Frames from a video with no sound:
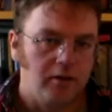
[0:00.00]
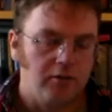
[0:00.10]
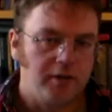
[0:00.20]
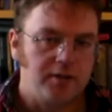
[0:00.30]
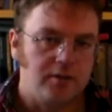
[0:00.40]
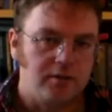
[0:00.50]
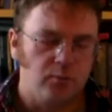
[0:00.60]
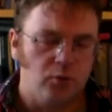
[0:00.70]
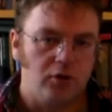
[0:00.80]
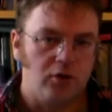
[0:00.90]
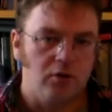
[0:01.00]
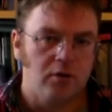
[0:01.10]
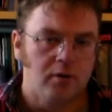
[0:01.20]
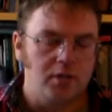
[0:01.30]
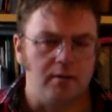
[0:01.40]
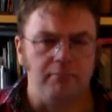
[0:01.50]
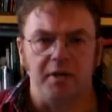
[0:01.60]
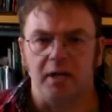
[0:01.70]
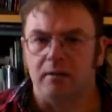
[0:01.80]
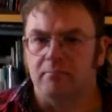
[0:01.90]
they started work on
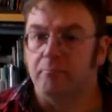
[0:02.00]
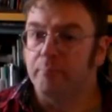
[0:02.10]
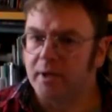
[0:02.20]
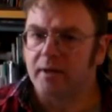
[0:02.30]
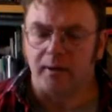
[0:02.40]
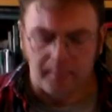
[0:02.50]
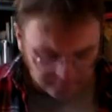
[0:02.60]
something bigger